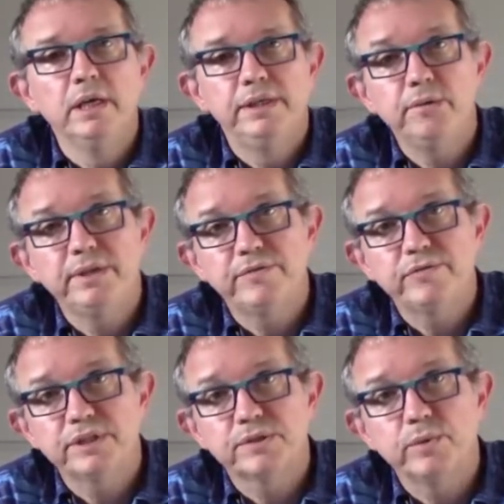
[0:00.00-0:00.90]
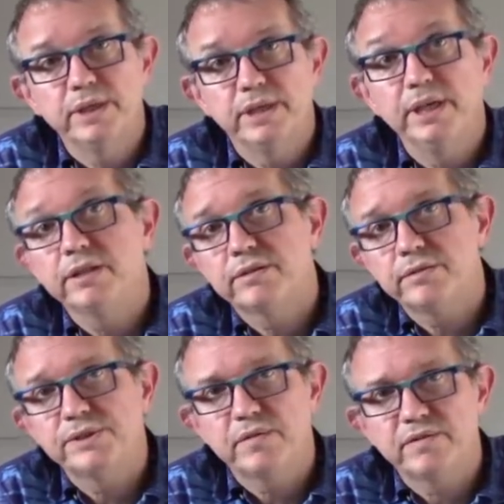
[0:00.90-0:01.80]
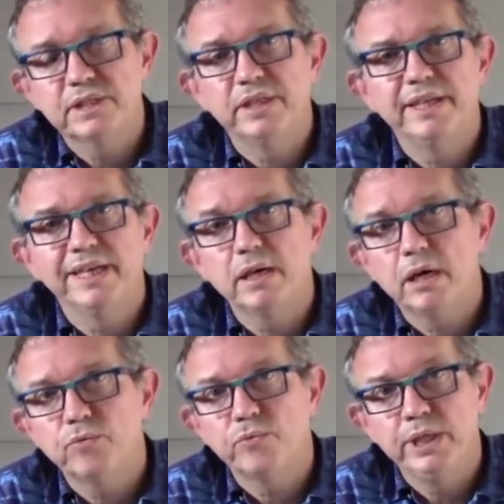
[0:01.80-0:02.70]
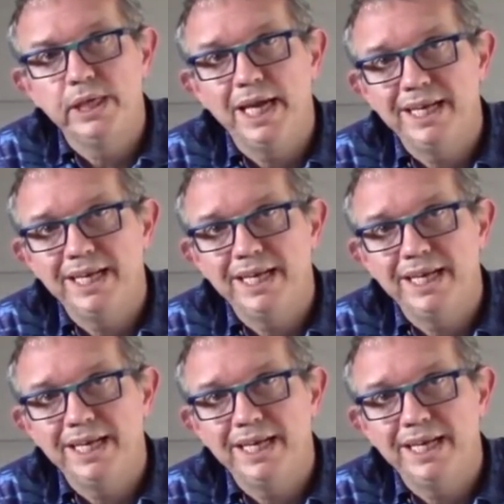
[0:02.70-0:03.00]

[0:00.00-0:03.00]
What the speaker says: The only difference with an editor is obviously they can't really